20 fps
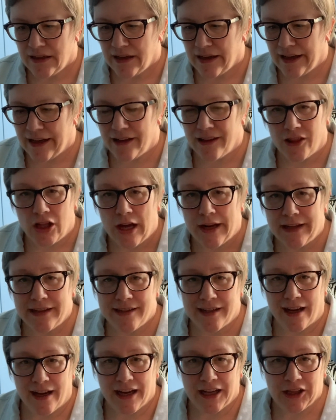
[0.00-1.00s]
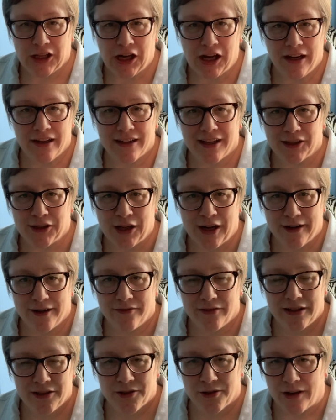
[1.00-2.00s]
A lot of dialogue, a lot
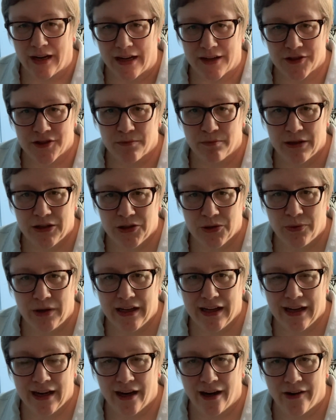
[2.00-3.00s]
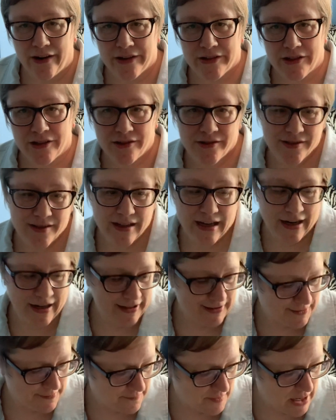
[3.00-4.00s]
of interaction between characters, and
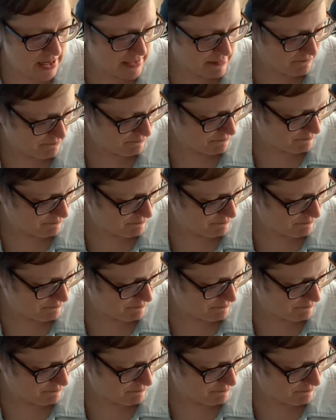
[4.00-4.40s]
it's fun.